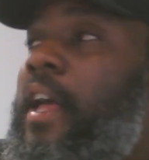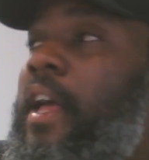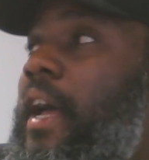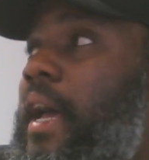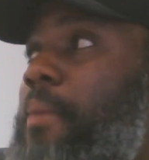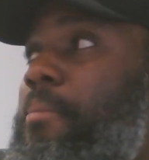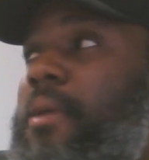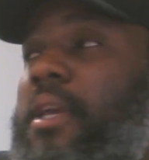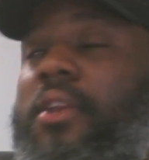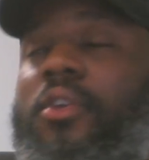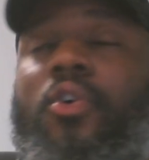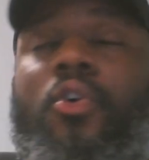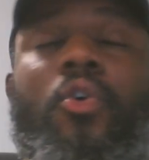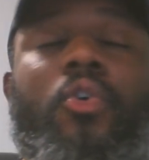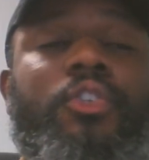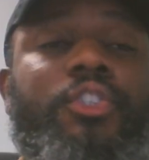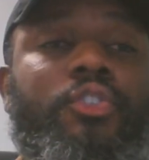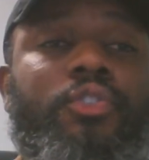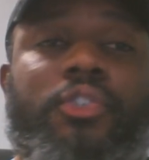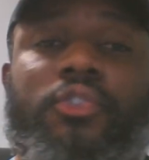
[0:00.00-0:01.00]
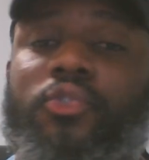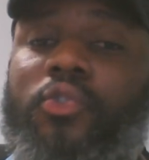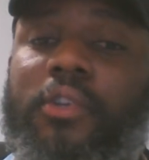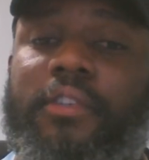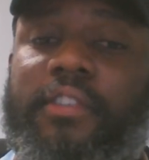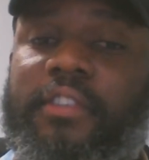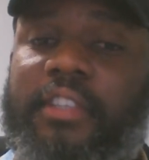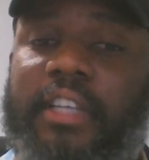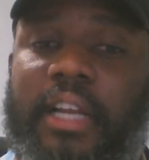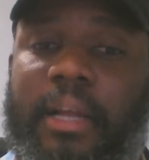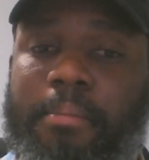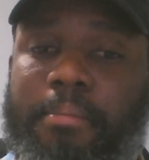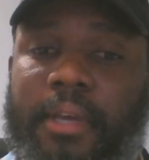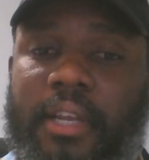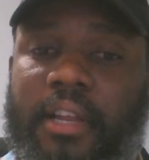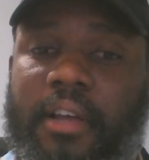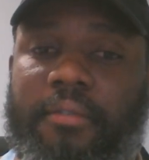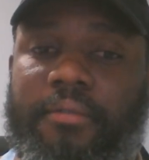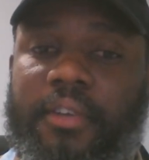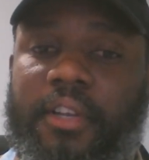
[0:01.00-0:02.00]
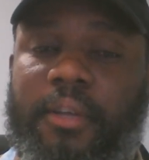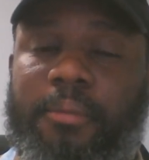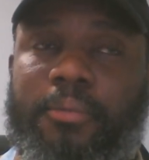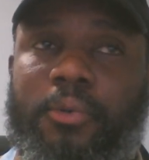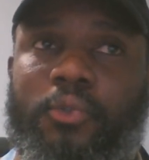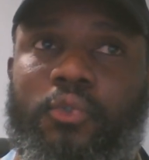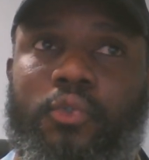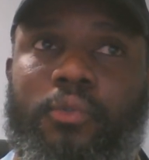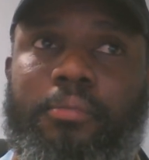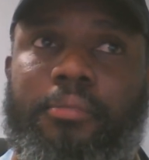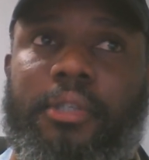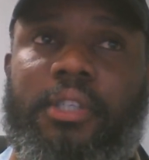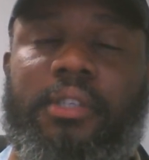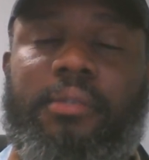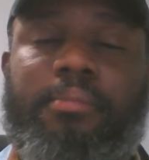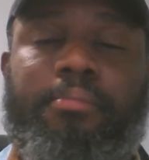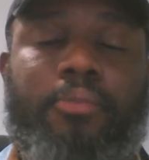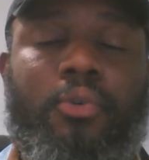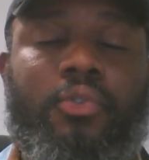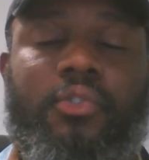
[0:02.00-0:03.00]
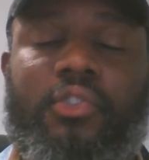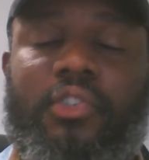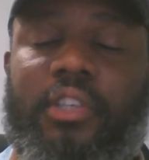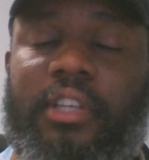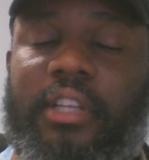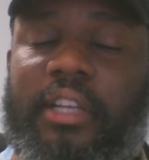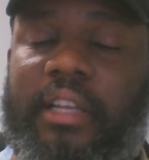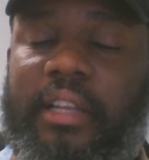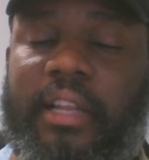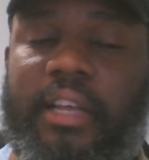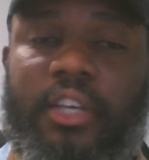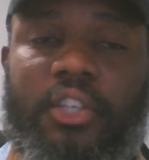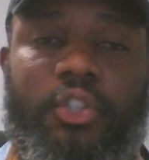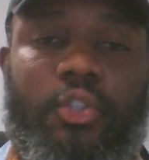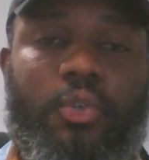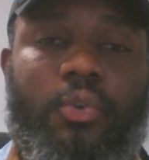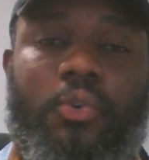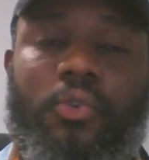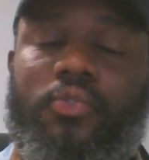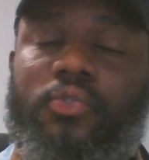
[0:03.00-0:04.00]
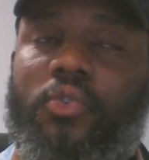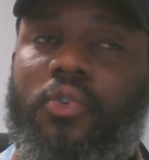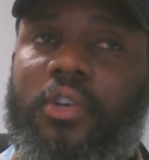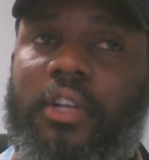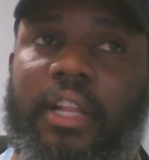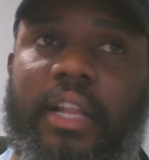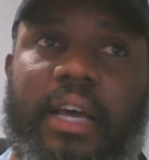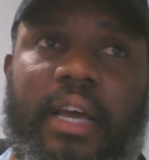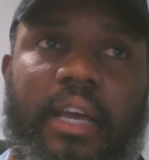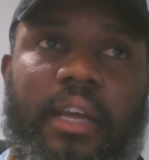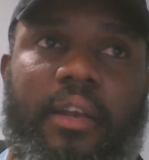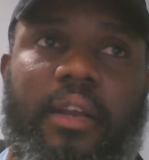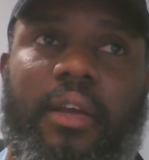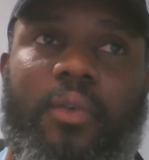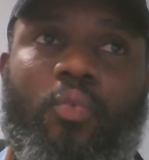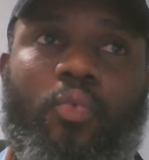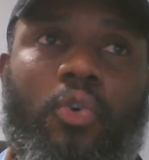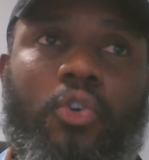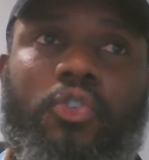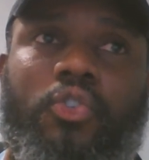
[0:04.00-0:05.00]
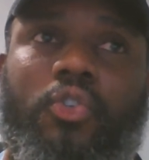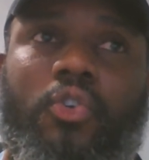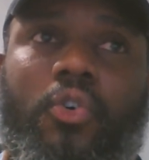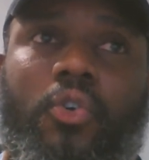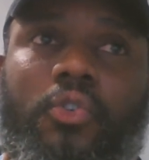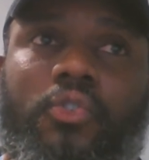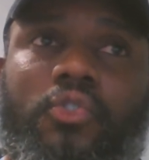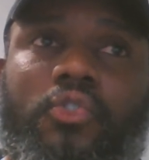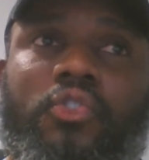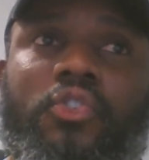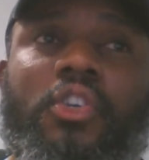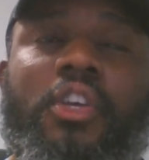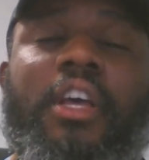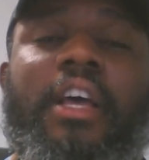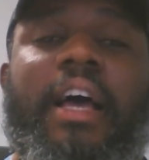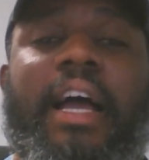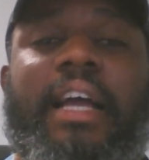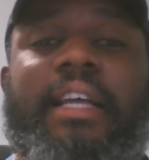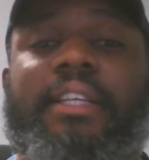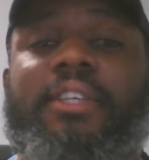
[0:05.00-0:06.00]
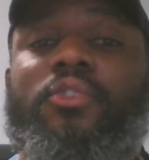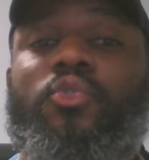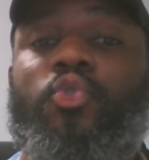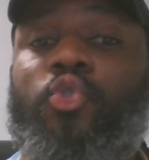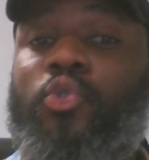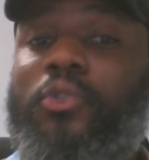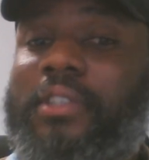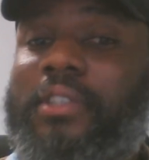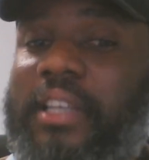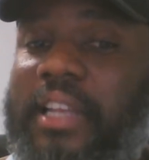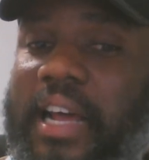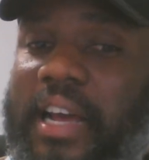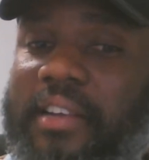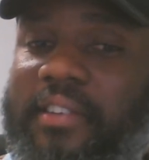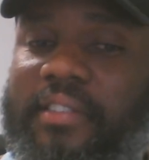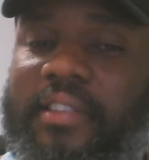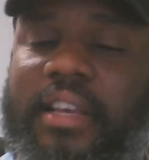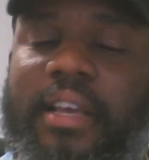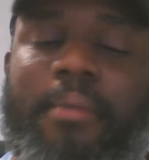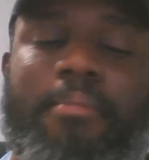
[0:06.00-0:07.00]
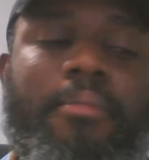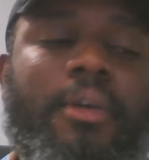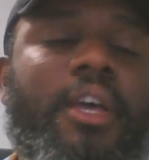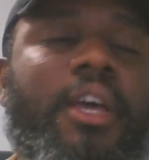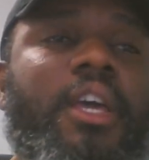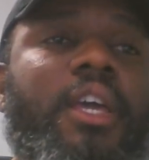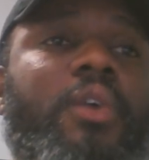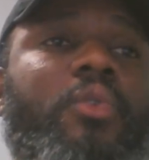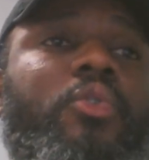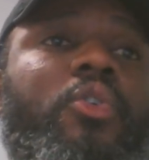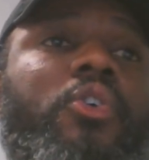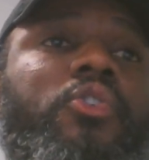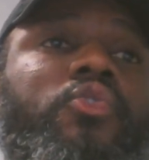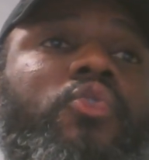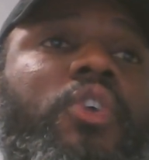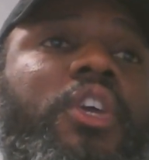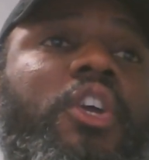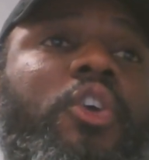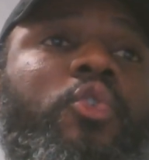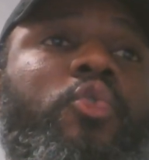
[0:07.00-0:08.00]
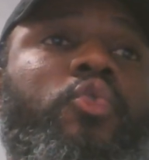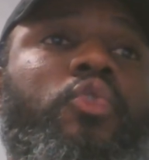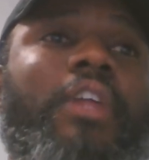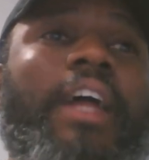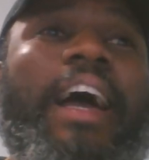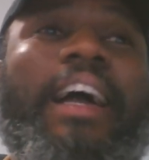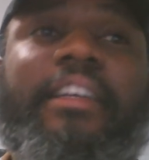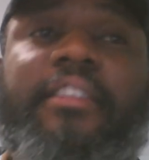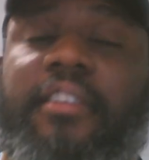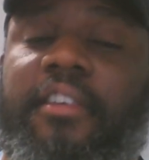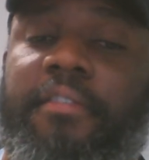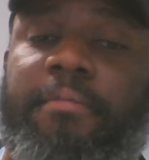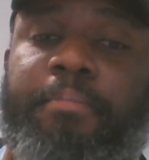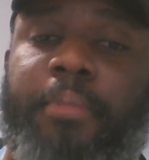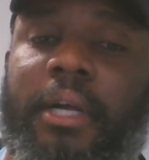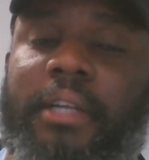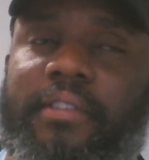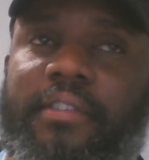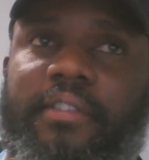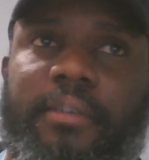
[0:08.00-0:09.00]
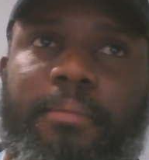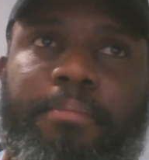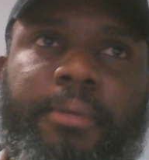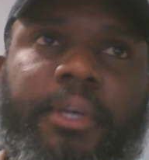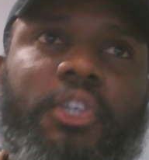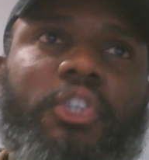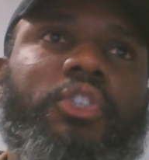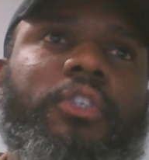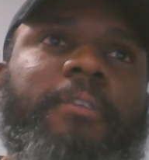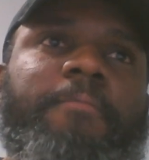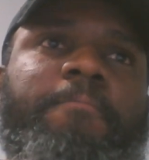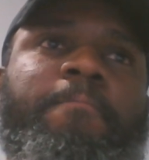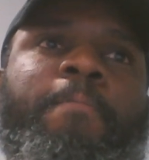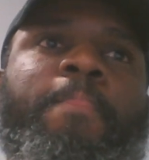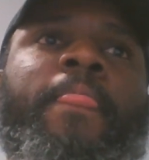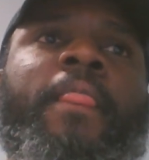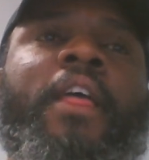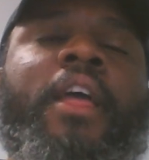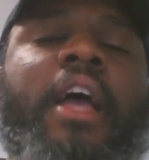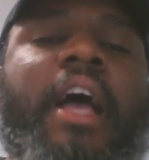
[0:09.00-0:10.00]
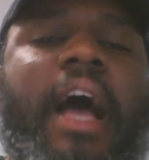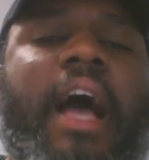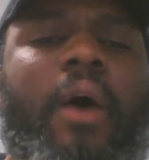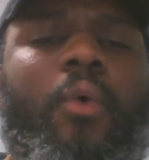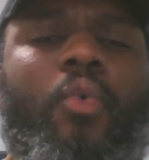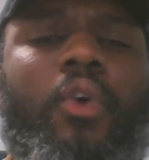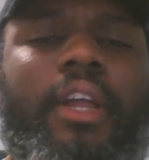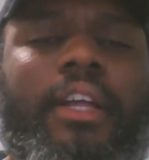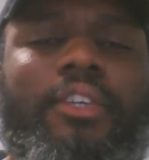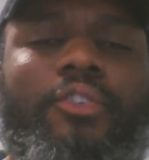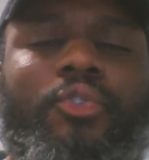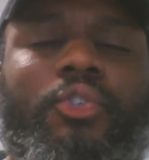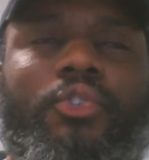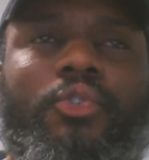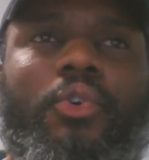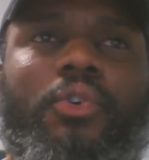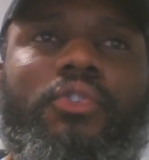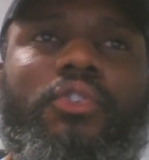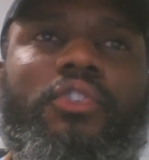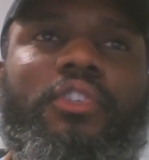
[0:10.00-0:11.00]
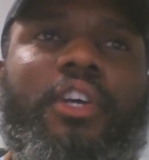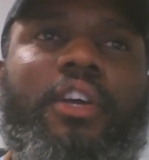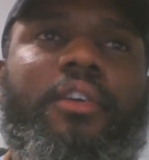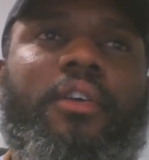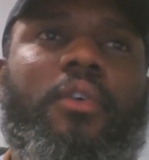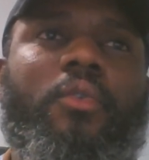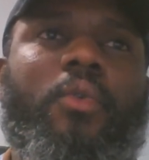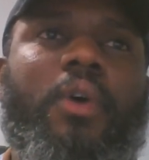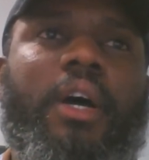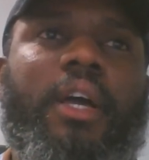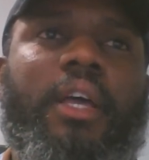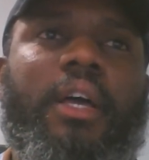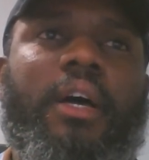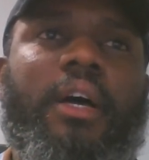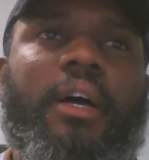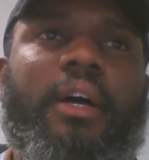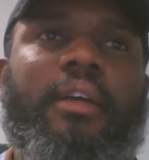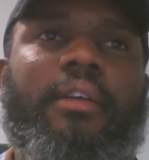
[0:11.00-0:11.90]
I mean, all the resources that are made available to me, both lectures online and whatnot, I need to utilize them. It will also include active participation. And what are the resources I require?